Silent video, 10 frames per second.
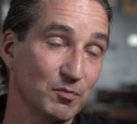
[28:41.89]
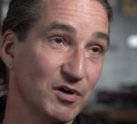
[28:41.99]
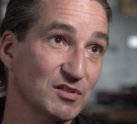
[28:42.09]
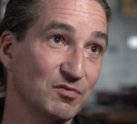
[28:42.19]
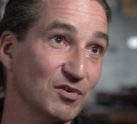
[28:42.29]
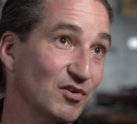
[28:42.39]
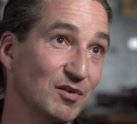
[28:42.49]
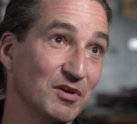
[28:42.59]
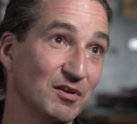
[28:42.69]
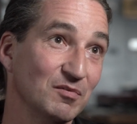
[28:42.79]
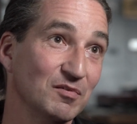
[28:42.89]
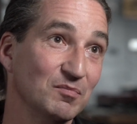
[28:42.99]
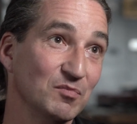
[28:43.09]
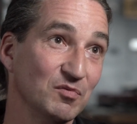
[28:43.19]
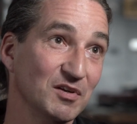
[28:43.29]
Pirates of the Caribbean
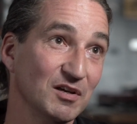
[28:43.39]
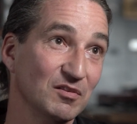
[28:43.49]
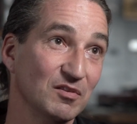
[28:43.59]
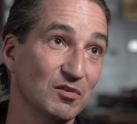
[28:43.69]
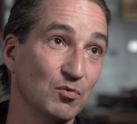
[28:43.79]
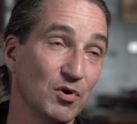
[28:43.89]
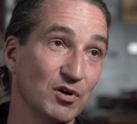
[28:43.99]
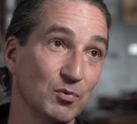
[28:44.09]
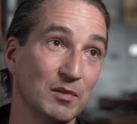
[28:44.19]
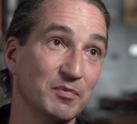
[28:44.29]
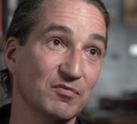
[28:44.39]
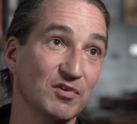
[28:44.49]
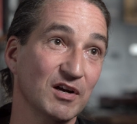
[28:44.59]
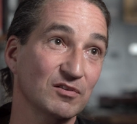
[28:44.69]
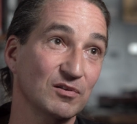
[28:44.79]
movie, and the water will be
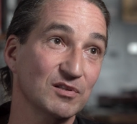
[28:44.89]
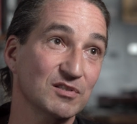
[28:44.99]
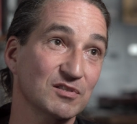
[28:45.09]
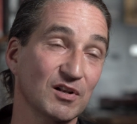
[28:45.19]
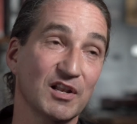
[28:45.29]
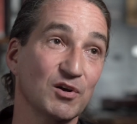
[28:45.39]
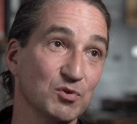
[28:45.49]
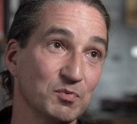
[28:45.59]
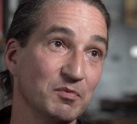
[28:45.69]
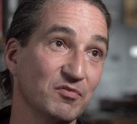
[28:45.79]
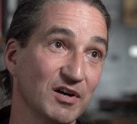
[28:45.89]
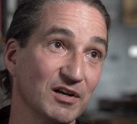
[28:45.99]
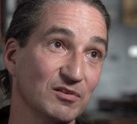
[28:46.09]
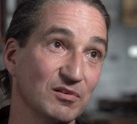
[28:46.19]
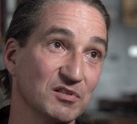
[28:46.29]
fractals, the clouds will be
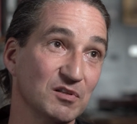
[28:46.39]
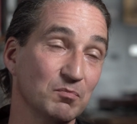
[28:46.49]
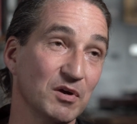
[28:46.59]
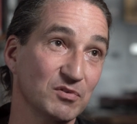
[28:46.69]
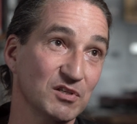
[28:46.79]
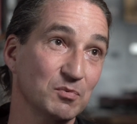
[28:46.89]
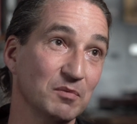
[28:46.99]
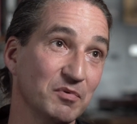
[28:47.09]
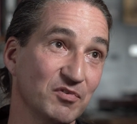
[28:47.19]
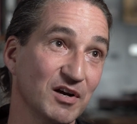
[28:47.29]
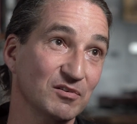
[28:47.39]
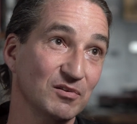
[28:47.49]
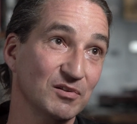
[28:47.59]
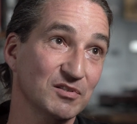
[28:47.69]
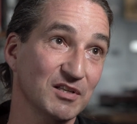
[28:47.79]
fractals, the mountains will be
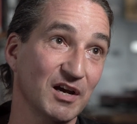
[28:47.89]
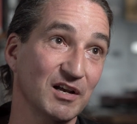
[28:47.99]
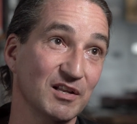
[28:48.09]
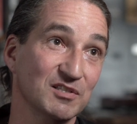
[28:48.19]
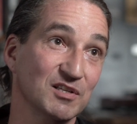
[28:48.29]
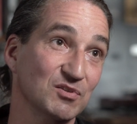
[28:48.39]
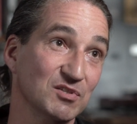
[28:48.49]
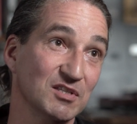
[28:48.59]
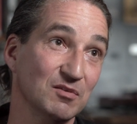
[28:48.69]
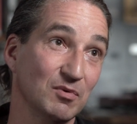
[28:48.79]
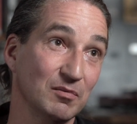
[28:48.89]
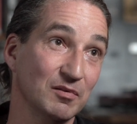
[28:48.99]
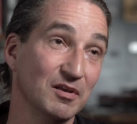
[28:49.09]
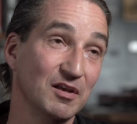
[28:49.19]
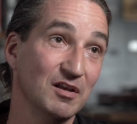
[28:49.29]
fractals, the islands that you see will
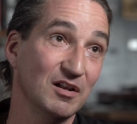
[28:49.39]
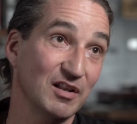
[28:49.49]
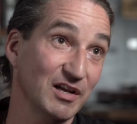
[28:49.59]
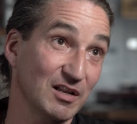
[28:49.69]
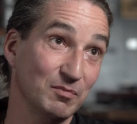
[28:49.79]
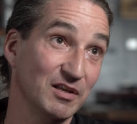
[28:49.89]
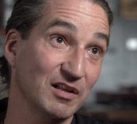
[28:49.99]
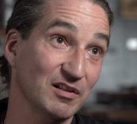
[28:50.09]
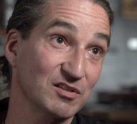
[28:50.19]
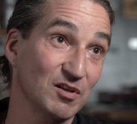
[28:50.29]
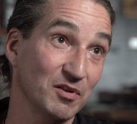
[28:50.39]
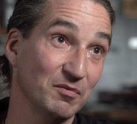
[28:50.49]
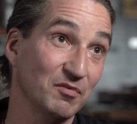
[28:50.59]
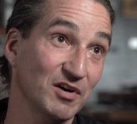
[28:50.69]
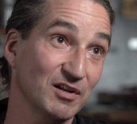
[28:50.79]
likely be, at least some of
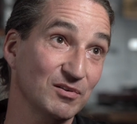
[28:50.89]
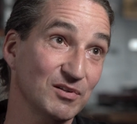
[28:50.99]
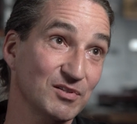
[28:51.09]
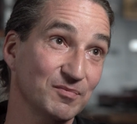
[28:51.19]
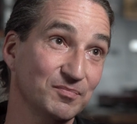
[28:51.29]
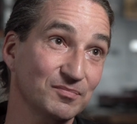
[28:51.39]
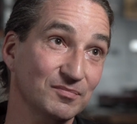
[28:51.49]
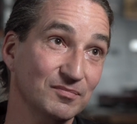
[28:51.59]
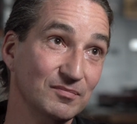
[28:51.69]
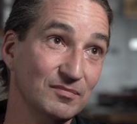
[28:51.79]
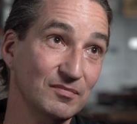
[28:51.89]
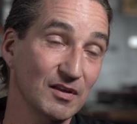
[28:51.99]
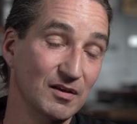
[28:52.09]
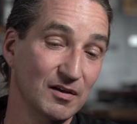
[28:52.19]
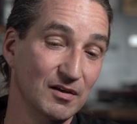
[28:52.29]
them are fractals.
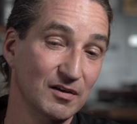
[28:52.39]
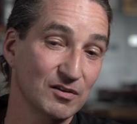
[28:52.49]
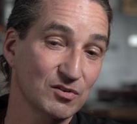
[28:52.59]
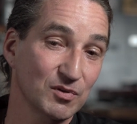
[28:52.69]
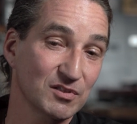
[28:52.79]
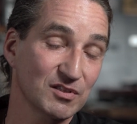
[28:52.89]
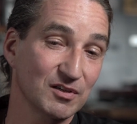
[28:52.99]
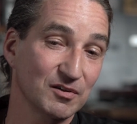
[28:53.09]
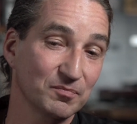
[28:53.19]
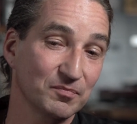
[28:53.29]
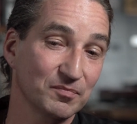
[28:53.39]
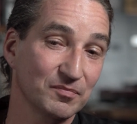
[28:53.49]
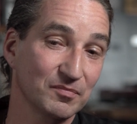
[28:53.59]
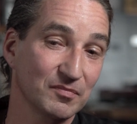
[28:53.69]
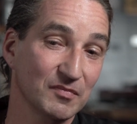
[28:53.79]
So it's
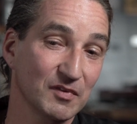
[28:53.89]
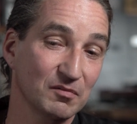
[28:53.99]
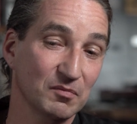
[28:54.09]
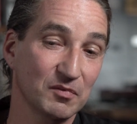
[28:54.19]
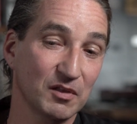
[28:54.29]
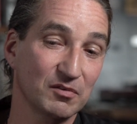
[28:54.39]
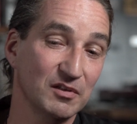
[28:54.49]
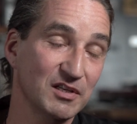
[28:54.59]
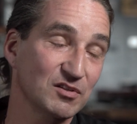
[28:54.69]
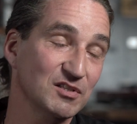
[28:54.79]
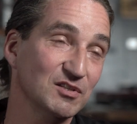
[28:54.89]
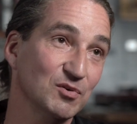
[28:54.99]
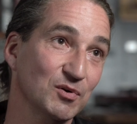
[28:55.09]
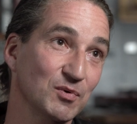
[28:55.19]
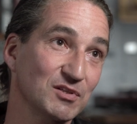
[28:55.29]
that leads us into
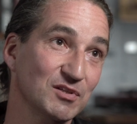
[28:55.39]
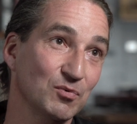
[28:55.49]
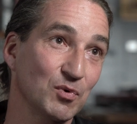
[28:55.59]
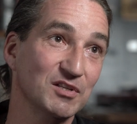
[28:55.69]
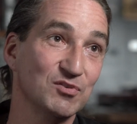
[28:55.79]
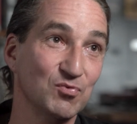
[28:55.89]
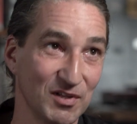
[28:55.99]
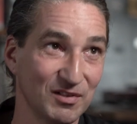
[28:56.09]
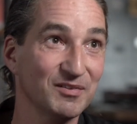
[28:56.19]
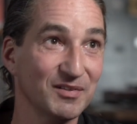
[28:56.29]
the question of what is real.